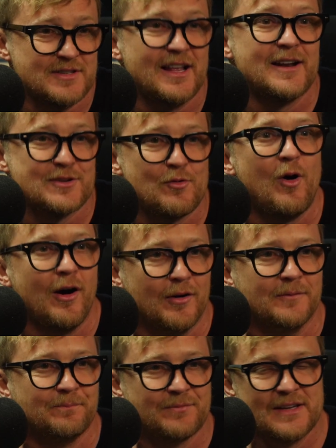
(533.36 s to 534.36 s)
status quo.
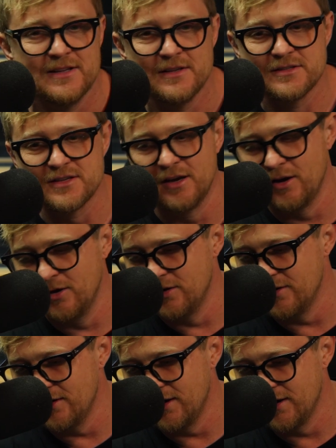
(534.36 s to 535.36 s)

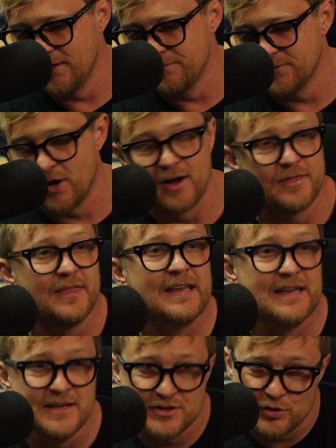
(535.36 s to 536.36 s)
So, I think
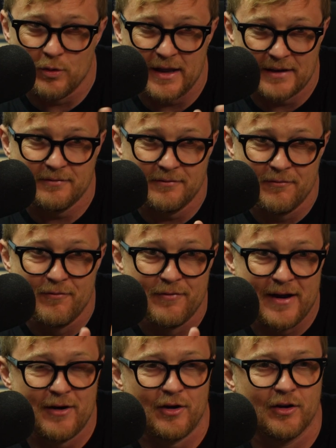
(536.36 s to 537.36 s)
he saw that
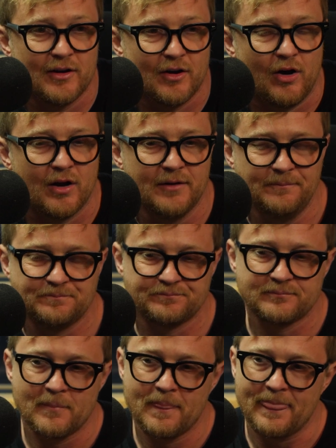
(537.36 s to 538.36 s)
very early on.
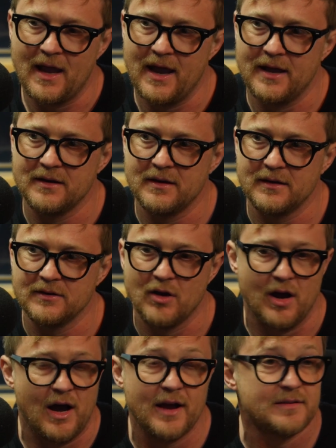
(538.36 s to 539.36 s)
And
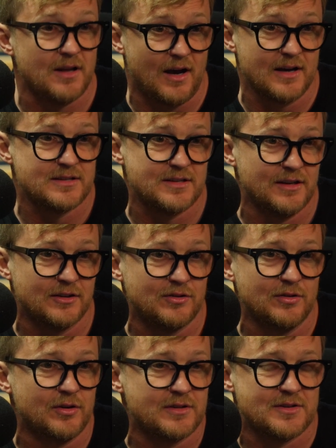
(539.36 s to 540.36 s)
I see it
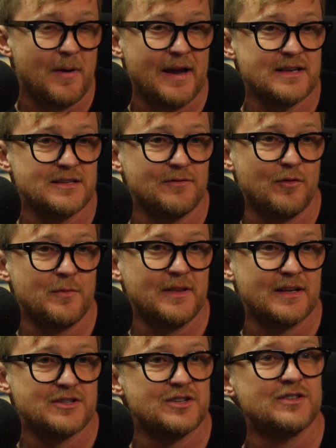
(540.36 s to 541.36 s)
too. It's amazing for me
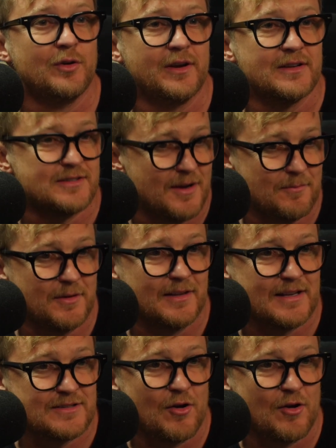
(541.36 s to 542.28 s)
that she's doing something that's